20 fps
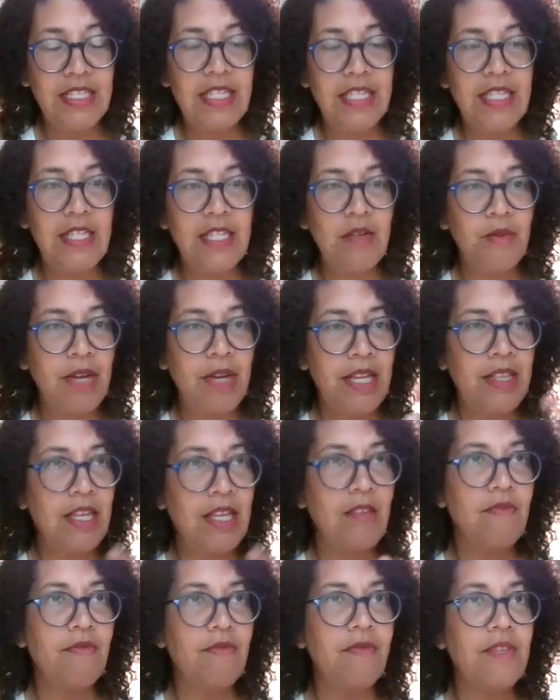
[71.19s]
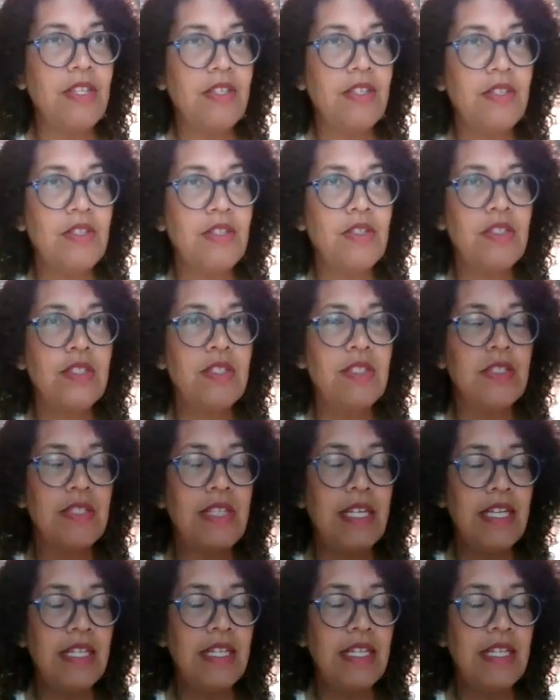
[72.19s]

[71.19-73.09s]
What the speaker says: in a way that feels